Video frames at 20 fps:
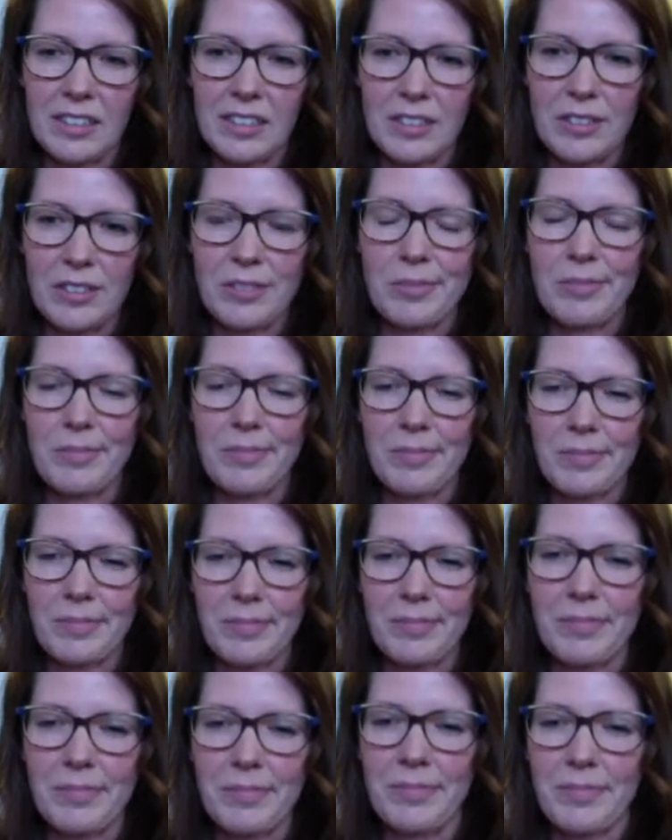
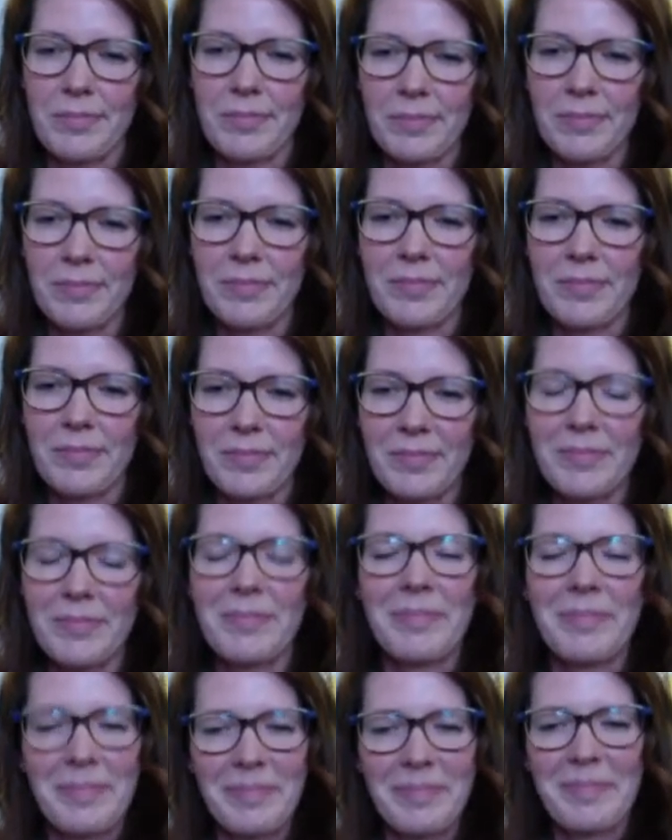
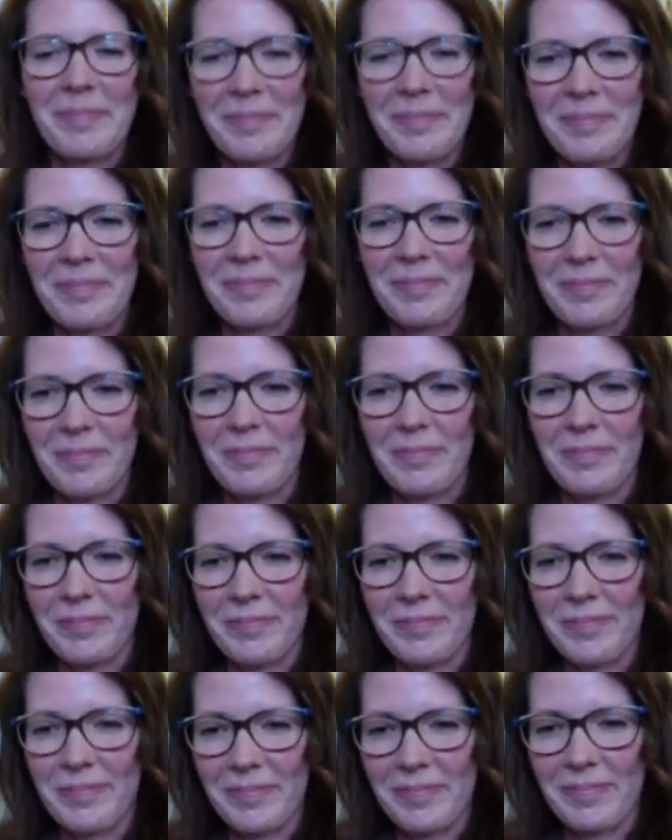
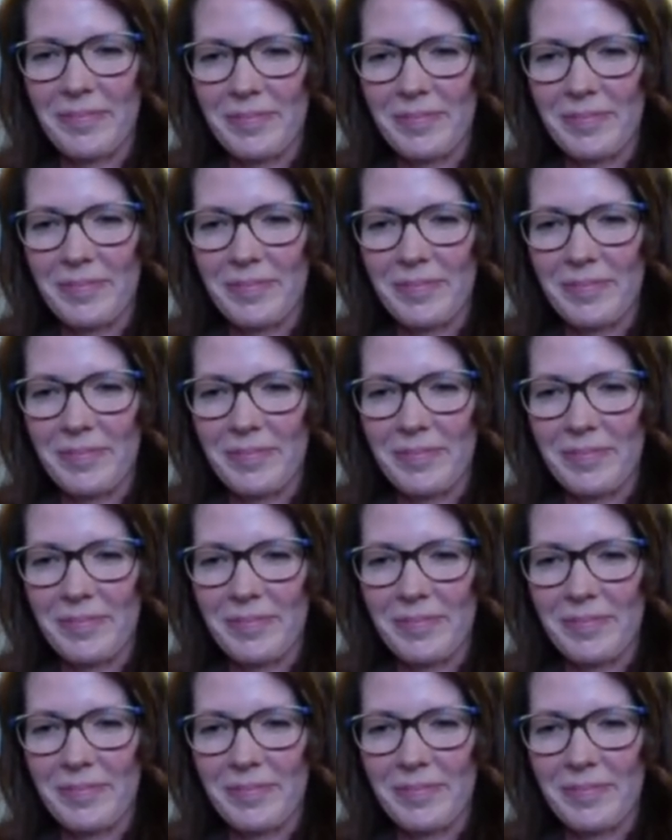(silent)